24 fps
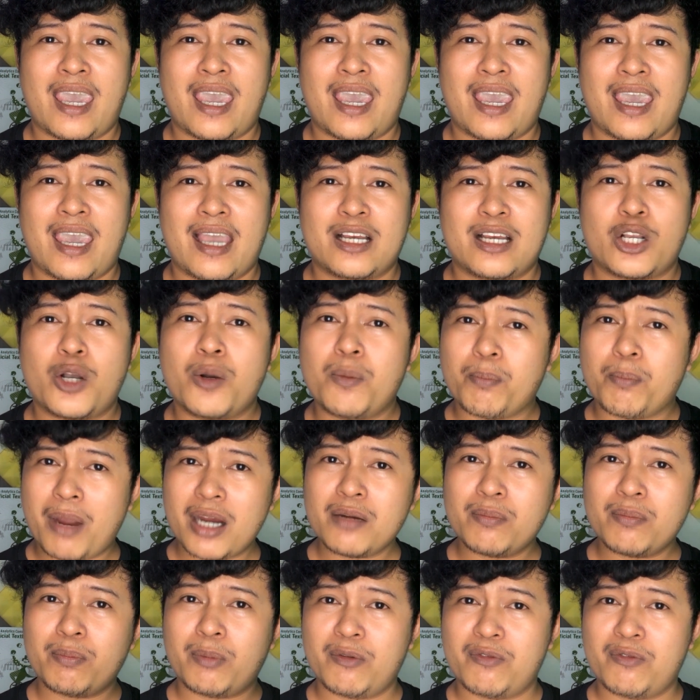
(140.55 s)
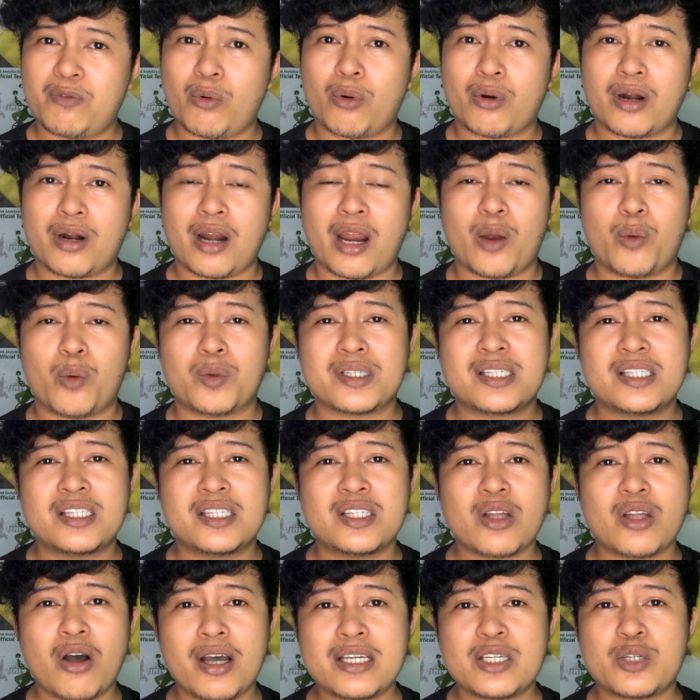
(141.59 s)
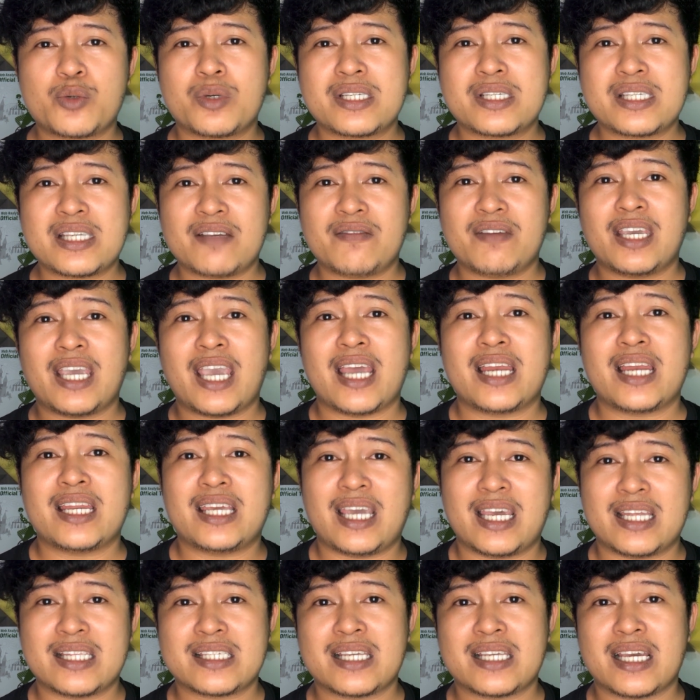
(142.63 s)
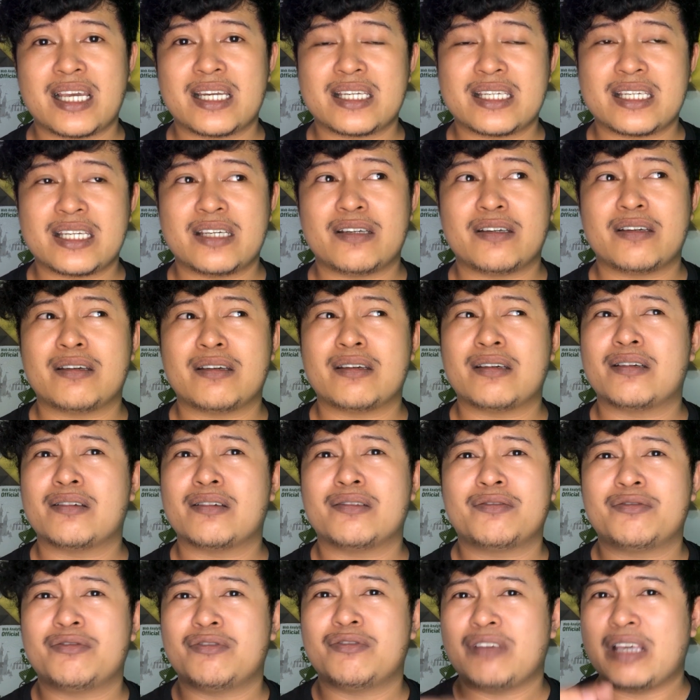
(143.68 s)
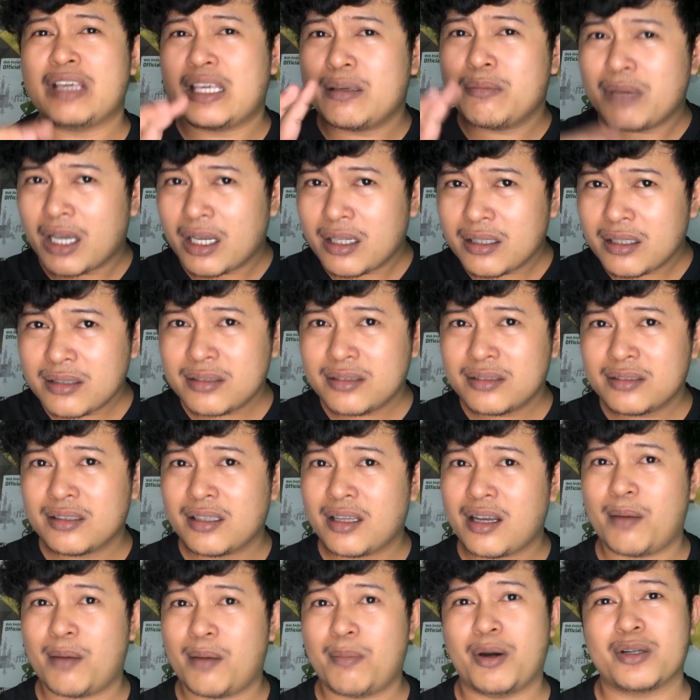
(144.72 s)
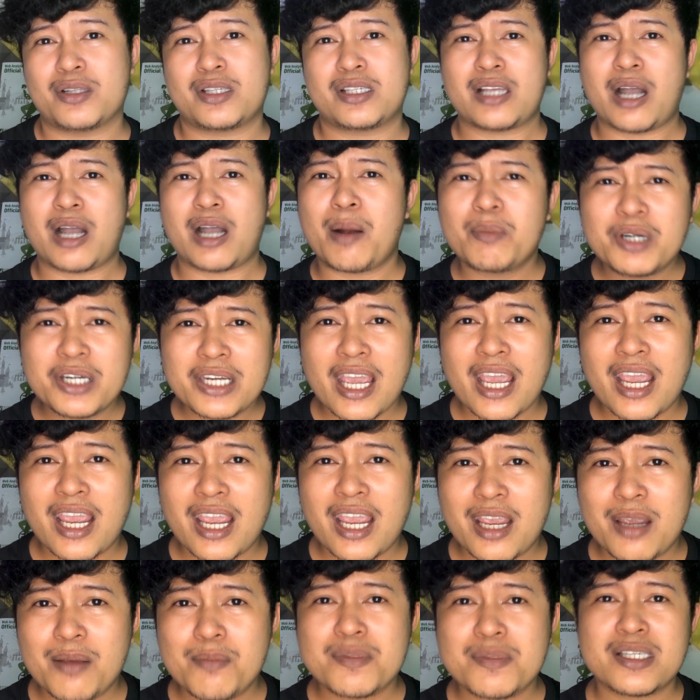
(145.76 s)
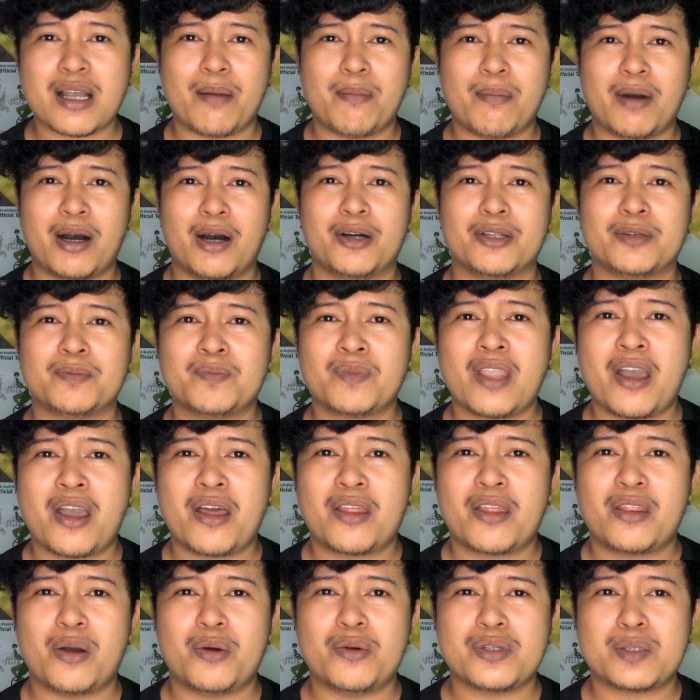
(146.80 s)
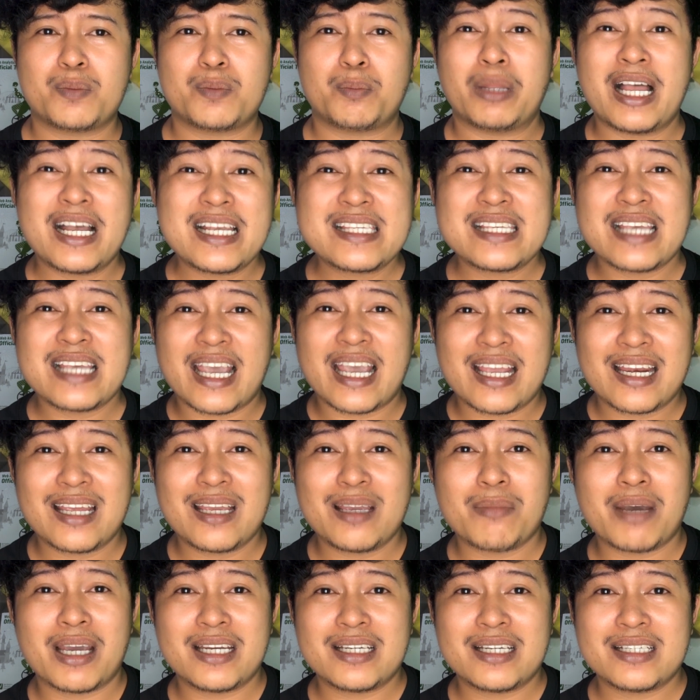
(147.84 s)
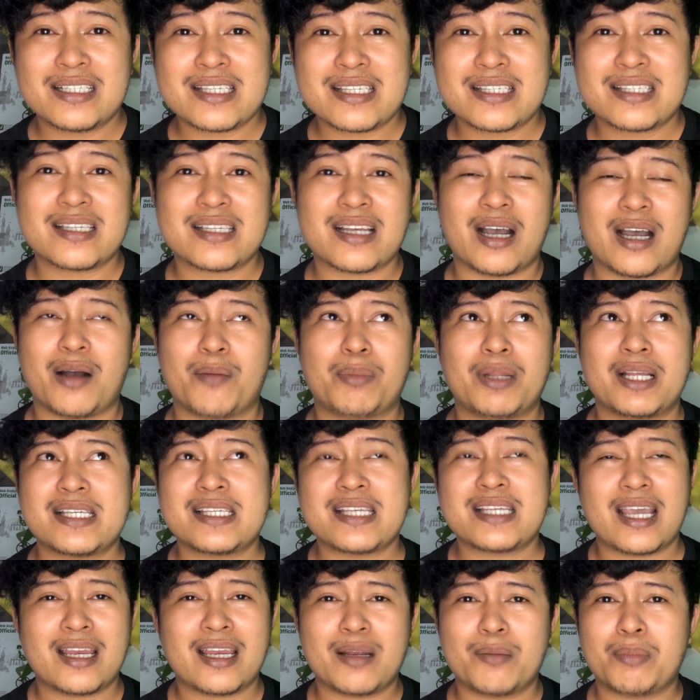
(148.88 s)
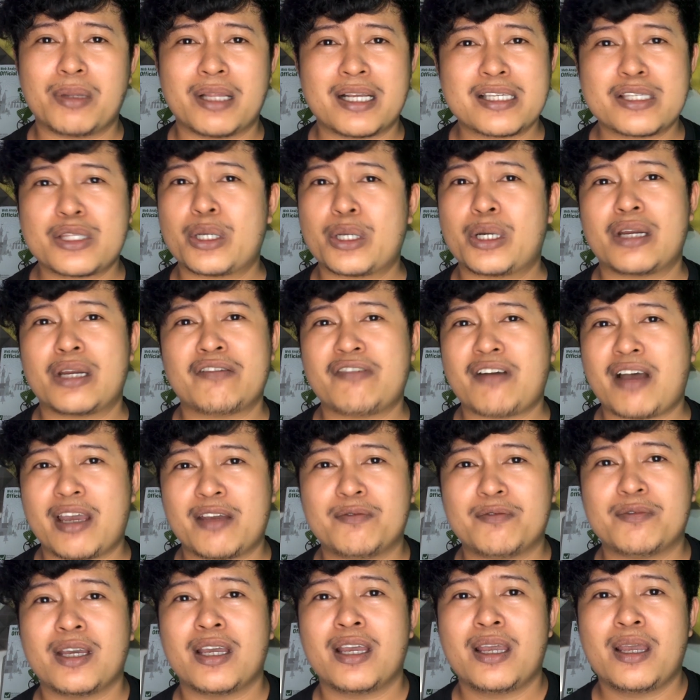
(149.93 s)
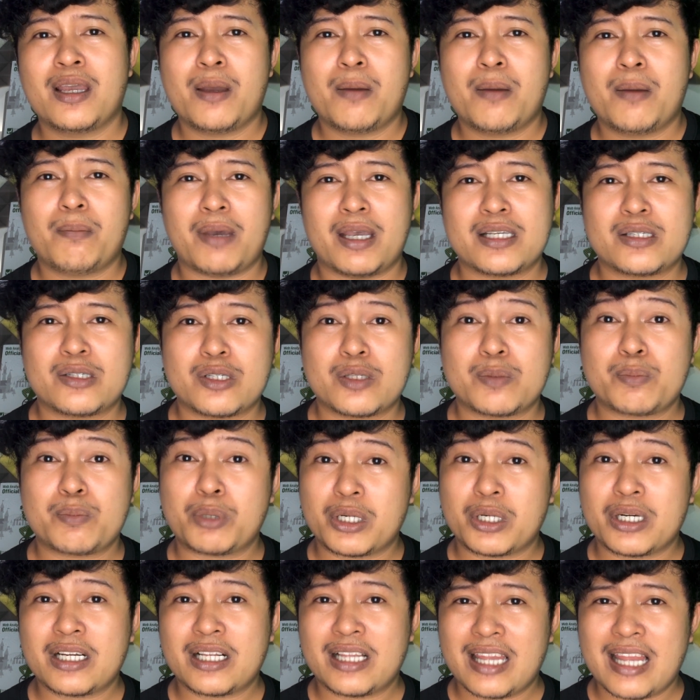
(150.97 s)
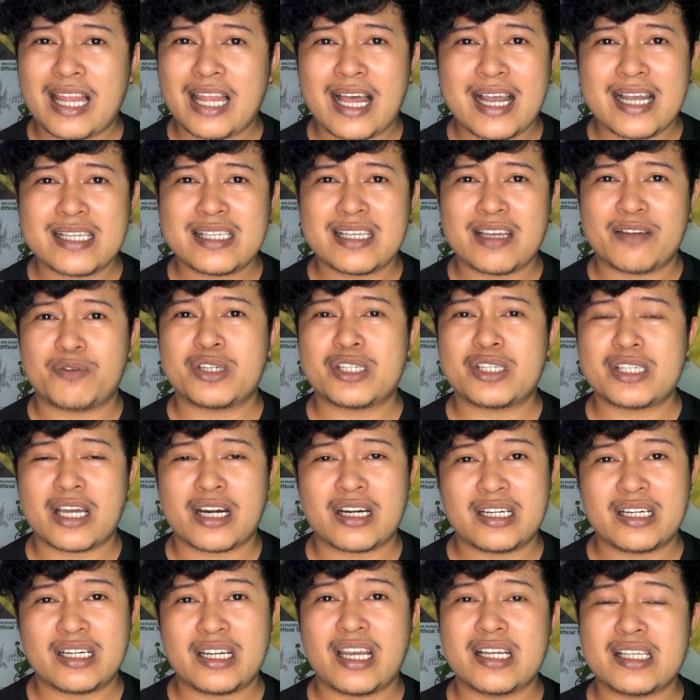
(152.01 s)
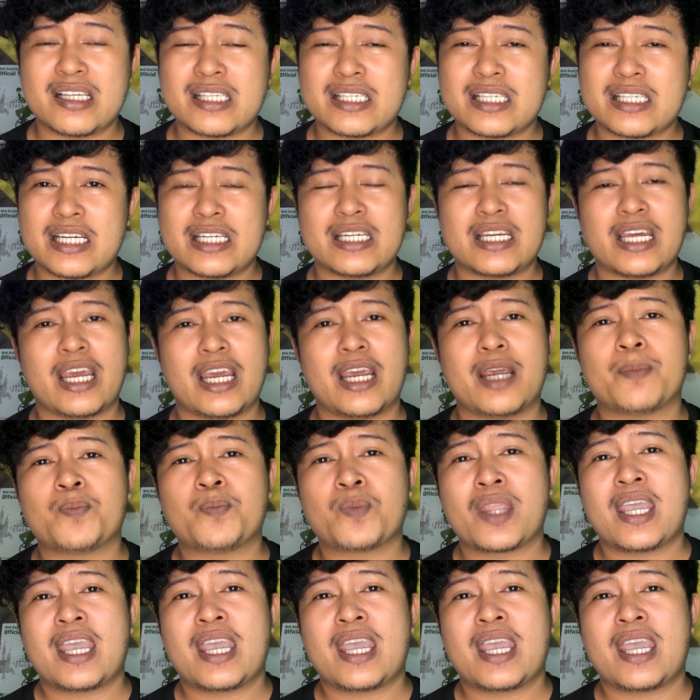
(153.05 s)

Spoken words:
And compared before, I was not receiving any incentive email about summer games, about those plus 80 plus 35 pesos per class every Saturday and Sunday.